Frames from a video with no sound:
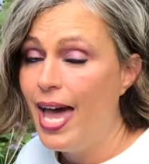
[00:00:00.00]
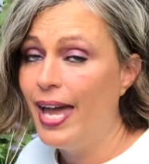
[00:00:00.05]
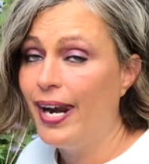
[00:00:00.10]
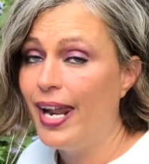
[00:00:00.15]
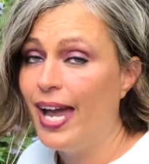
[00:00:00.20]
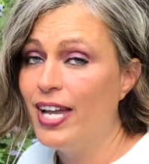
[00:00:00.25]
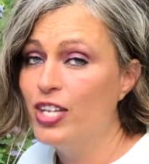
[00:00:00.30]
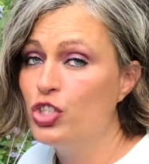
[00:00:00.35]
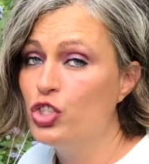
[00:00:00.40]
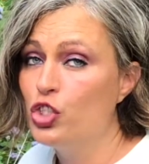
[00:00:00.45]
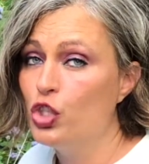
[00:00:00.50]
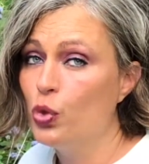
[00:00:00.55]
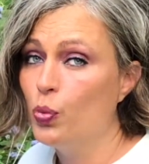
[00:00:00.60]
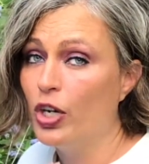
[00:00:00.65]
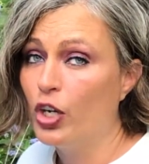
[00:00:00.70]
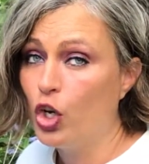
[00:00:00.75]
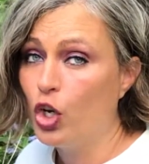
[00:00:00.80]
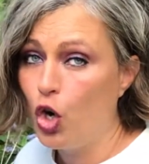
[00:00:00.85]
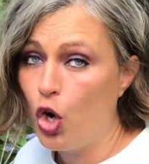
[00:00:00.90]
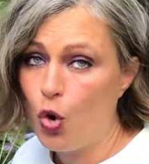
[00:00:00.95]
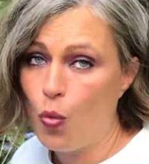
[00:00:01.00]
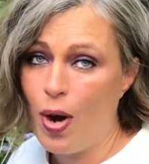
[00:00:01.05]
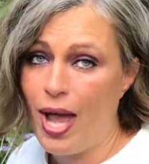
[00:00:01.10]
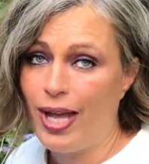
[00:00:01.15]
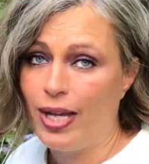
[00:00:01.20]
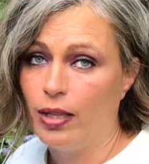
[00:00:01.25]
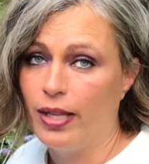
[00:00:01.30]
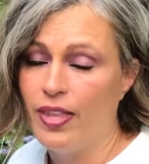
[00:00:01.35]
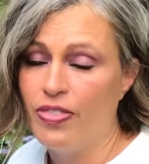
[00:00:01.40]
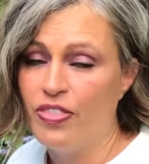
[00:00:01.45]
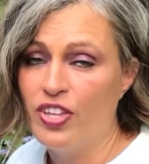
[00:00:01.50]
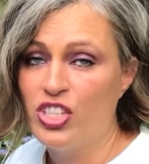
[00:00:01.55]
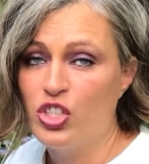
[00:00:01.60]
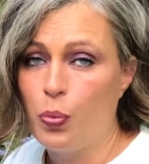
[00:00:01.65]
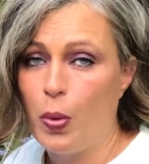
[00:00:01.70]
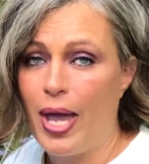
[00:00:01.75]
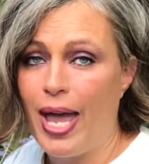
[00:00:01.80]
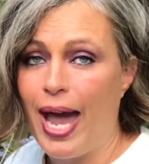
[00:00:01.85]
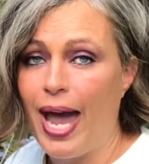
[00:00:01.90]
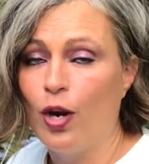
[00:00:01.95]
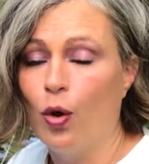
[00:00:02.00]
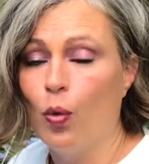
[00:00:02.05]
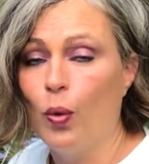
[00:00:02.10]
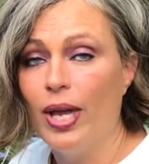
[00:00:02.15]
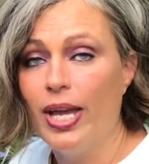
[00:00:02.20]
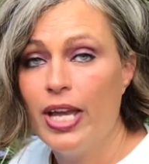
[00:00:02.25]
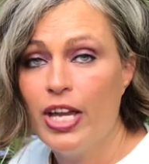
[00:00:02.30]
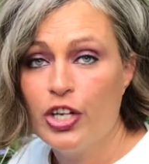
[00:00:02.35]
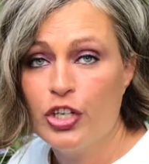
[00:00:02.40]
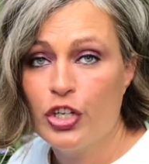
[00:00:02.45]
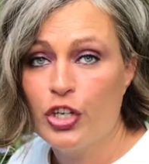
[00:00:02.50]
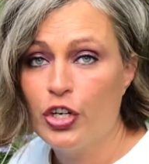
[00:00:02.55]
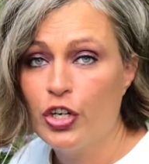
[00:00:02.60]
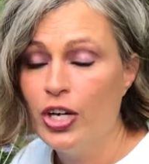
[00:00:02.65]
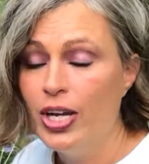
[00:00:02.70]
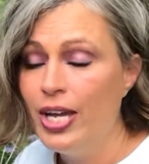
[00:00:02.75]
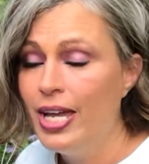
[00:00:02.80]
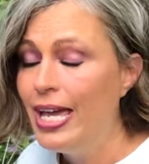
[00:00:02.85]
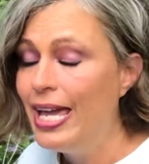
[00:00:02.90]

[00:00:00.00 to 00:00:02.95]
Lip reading: and I do it correctly. This way I don't hinder